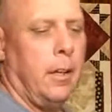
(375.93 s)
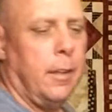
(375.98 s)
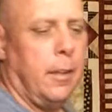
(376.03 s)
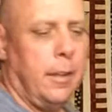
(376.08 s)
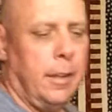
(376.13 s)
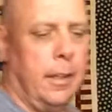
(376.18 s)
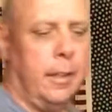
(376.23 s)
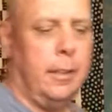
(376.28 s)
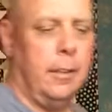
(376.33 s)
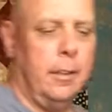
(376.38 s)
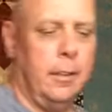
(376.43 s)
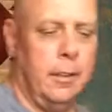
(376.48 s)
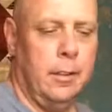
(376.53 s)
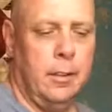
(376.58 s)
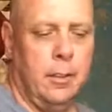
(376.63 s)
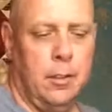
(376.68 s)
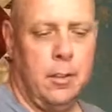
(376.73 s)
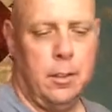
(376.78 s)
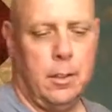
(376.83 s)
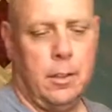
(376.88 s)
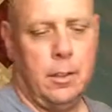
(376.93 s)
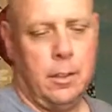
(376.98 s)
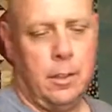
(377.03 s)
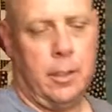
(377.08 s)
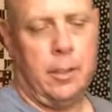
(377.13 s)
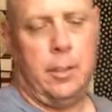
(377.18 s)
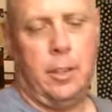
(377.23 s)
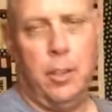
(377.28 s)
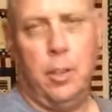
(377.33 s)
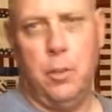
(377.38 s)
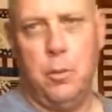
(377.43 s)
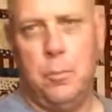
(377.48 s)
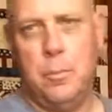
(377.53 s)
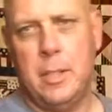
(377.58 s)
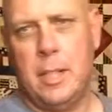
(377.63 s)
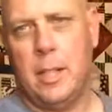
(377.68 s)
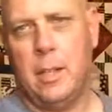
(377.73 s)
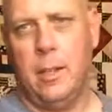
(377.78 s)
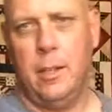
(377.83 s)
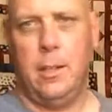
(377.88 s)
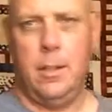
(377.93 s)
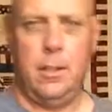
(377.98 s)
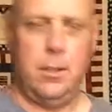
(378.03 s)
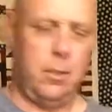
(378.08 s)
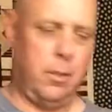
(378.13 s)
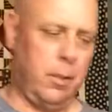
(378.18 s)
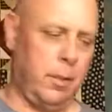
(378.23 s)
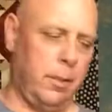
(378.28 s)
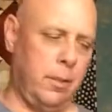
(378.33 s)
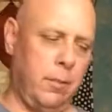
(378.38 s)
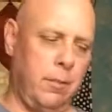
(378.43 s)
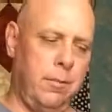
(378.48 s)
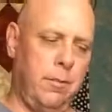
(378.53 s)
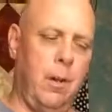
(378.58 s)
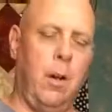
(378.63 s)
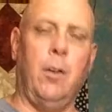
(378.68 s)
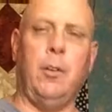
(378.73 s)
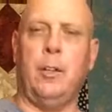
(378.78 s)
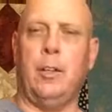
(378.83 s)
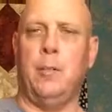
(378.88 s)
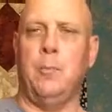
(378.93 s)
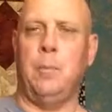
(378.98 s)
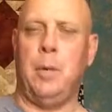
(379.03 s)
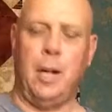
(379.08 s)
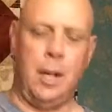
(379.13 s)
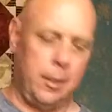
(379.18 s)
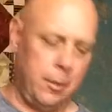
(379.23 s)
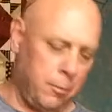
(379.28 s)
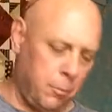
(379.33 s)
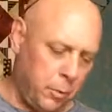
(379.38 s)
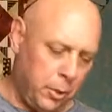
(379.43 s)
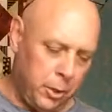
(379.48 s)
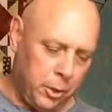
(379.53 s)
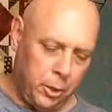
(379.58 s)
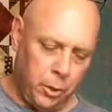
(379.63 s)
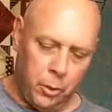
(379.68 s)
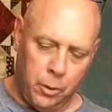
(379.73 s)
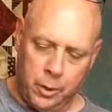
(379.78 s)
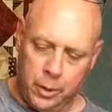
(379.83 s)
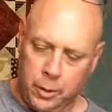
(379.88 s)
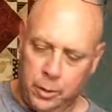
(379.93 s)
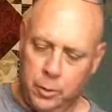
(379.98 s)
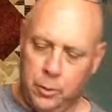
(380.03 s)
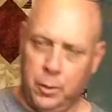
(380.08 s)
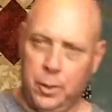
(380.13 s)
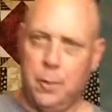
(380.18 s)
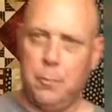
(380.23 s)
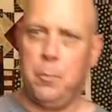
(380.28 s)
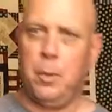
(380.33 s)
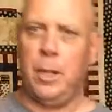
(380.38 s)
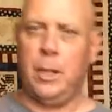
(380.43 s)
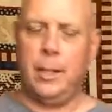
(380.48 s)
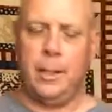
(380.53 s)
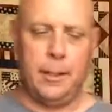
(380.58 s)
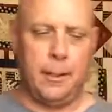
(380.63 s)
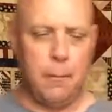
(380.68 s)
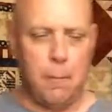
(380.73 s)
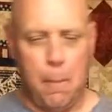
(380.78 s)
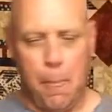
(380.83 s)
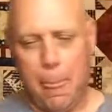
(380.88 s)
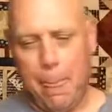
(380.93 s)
the cubes so that they'll fall to the bottom when you're going and doing the blending.